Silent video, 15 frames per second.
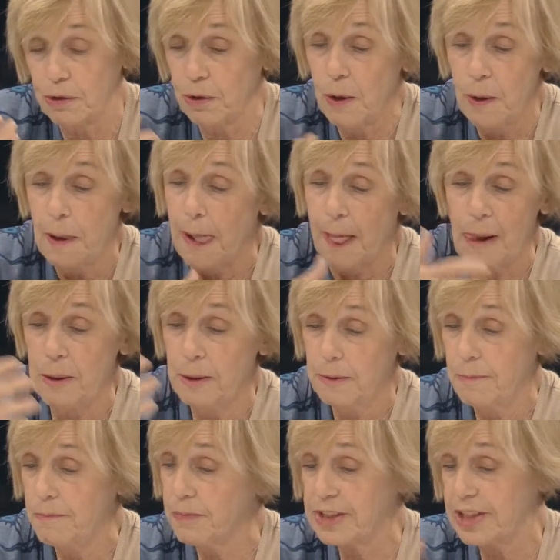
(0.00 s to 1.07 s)
with the
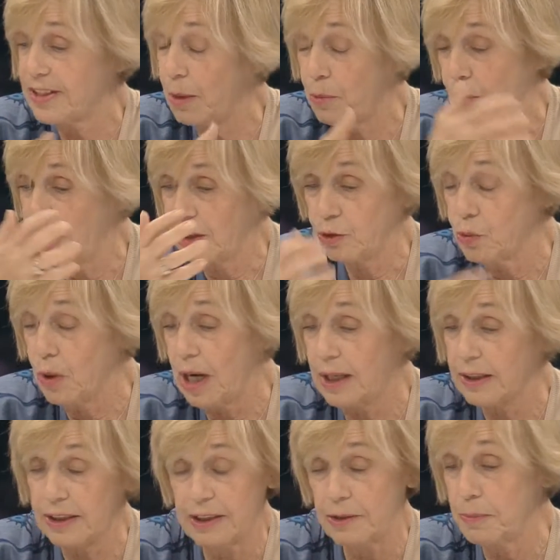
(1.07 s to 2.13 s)
French tech companies, with the
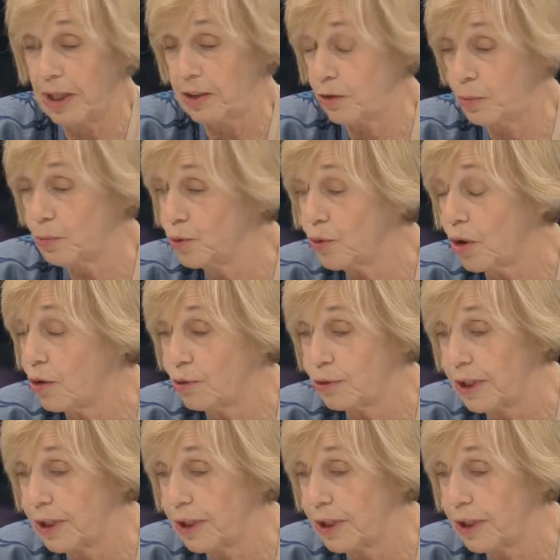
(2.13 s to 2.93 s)
university,